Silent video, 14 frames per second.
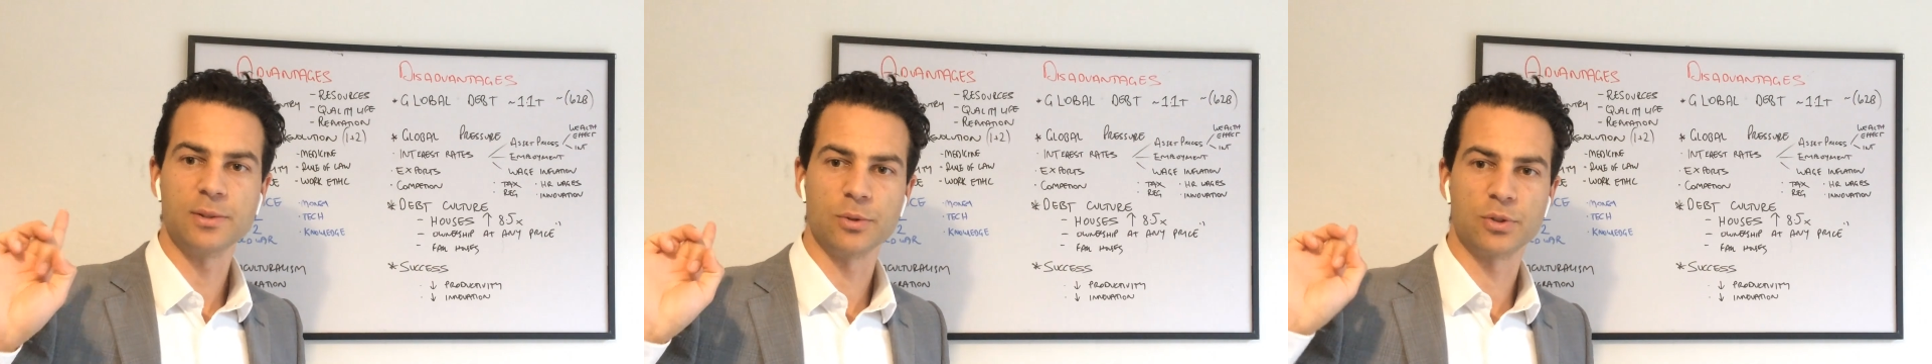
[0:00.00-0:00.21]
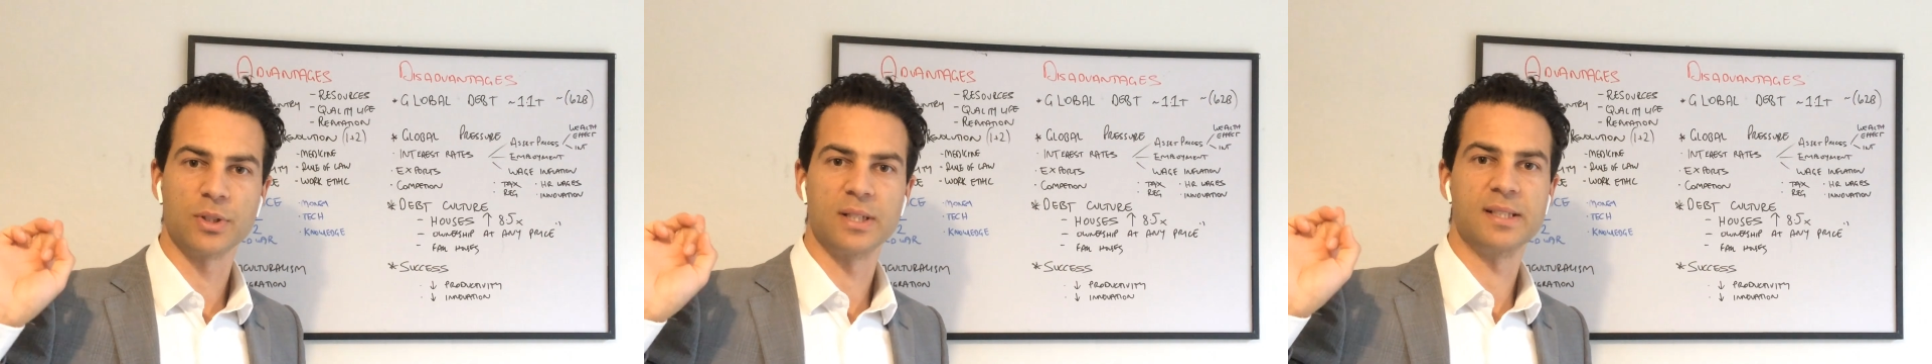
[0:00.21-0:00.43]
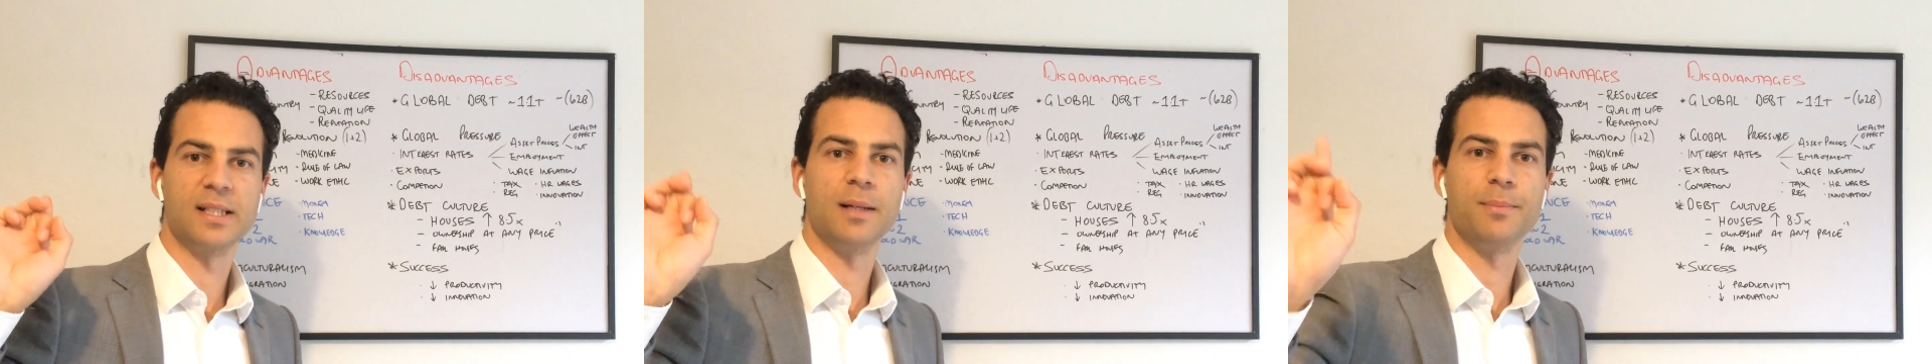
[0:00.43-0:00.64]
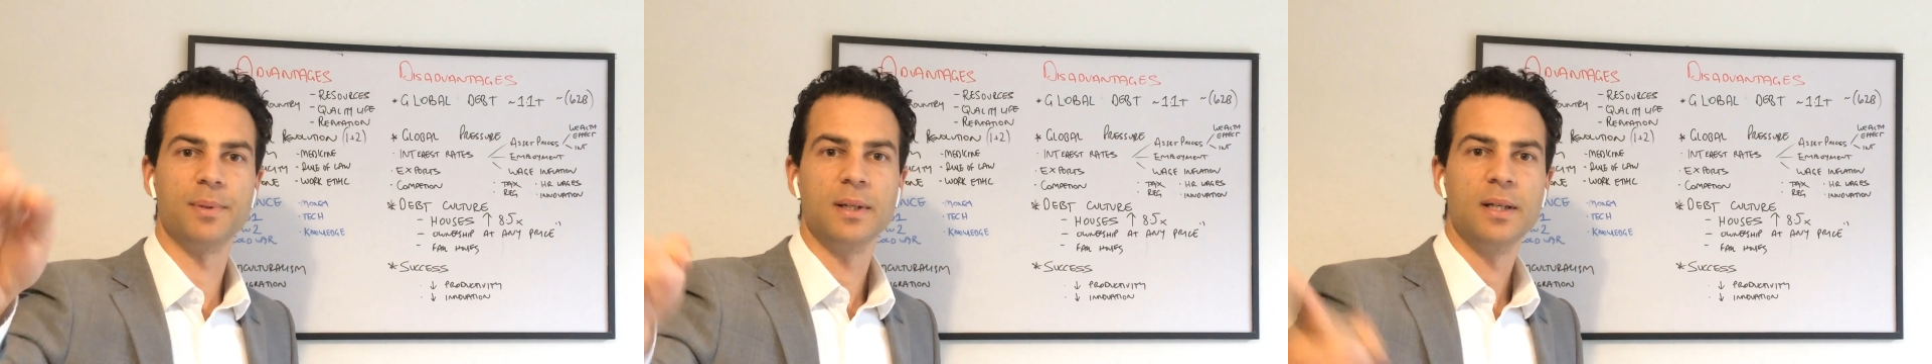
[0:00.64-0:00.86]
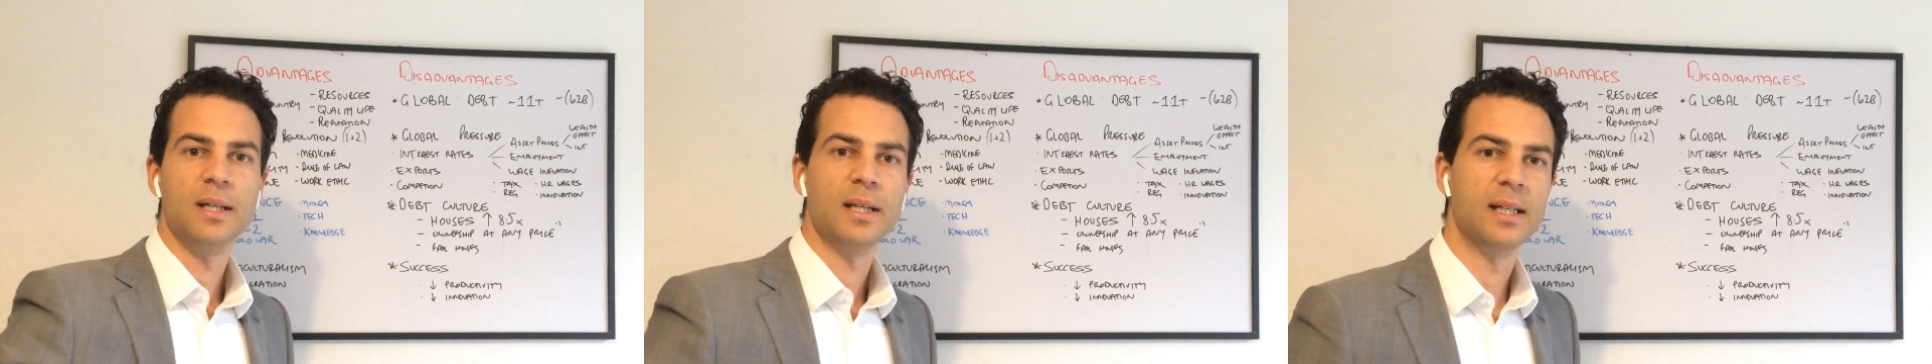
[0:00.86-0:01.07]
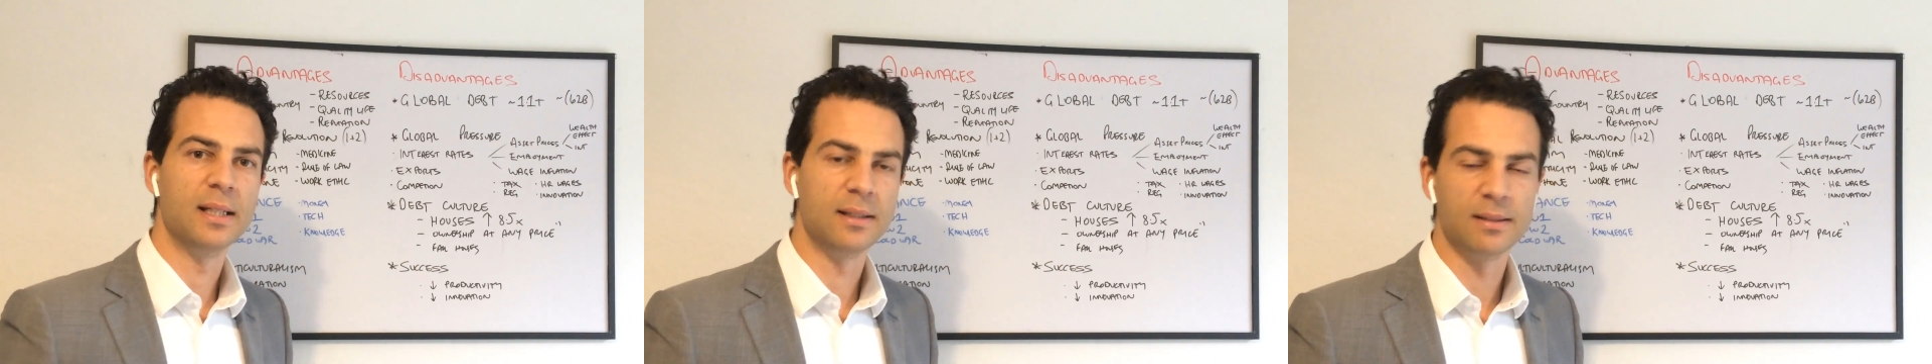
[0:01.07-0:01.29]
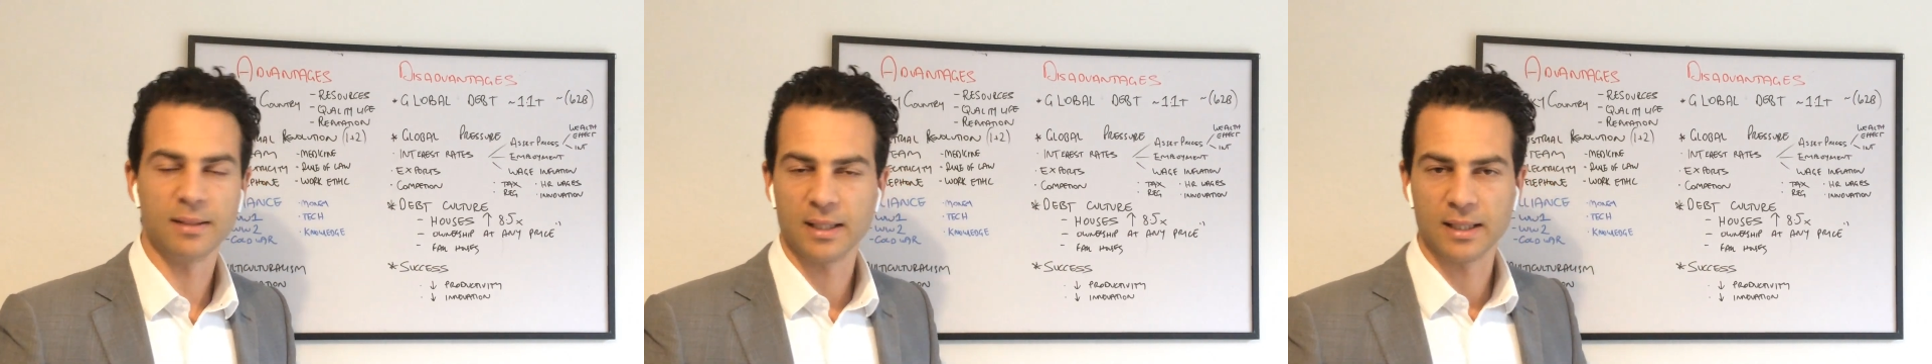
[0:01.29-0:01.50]
or should I set up
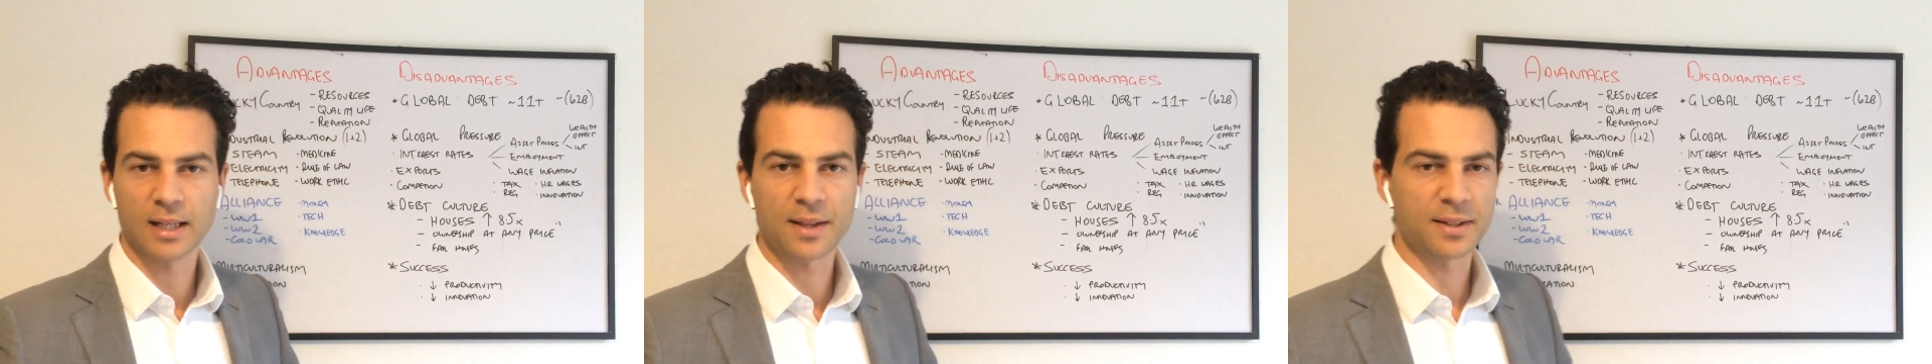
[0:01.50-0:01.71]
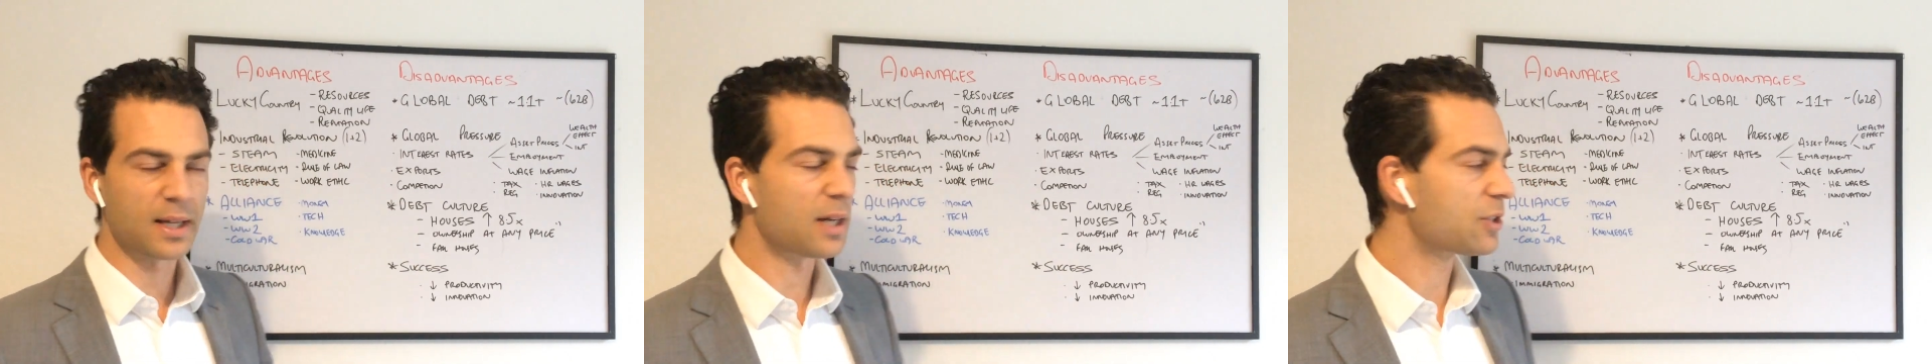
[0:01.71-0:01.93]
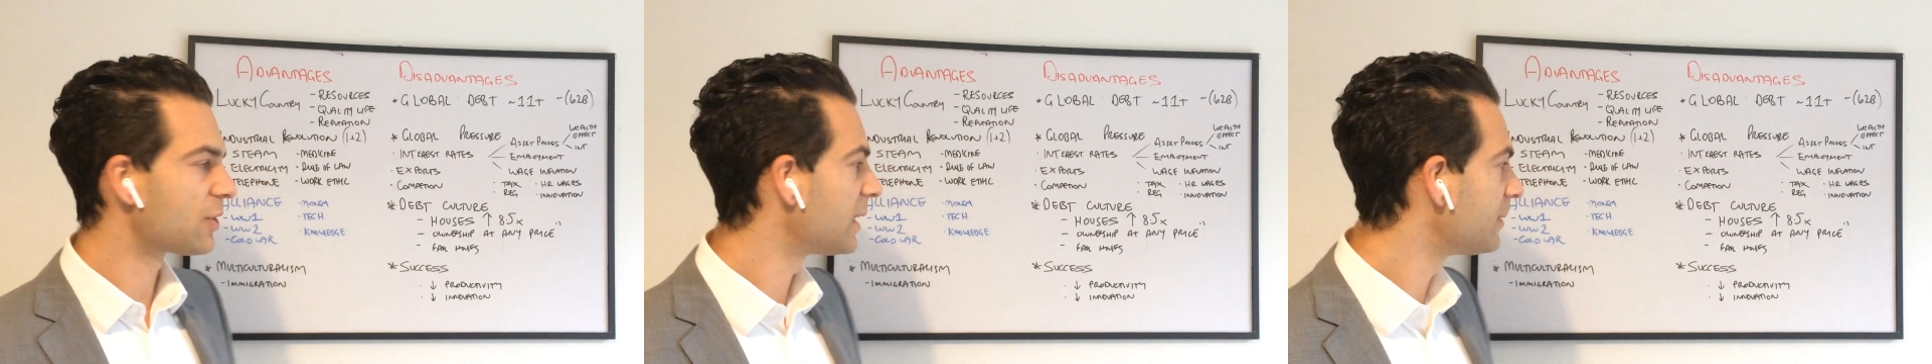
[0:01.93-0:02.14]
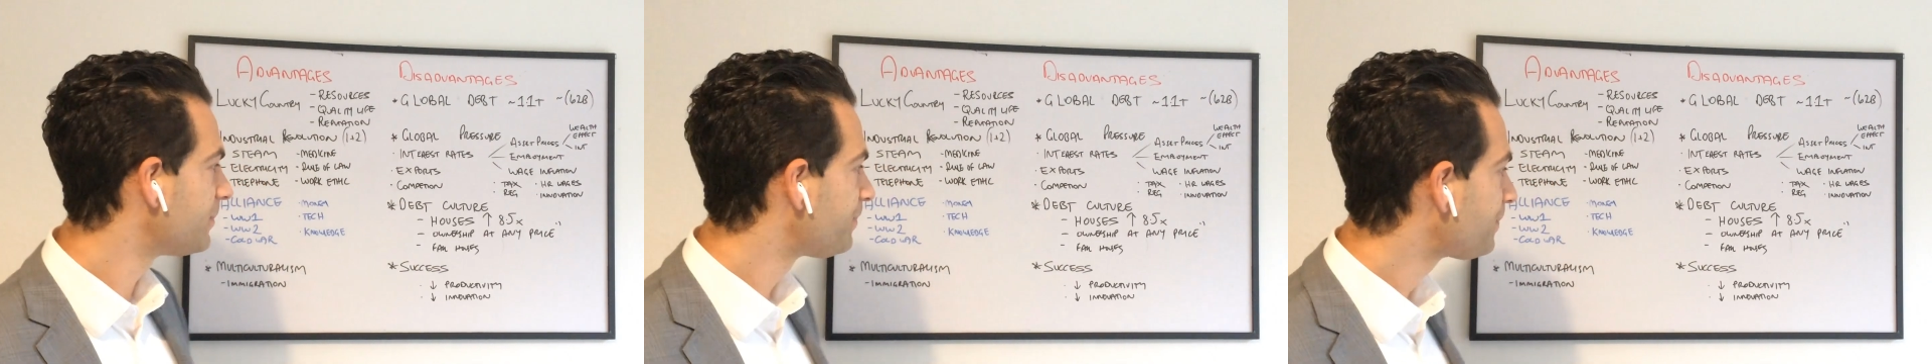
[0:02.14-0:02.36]
in another country?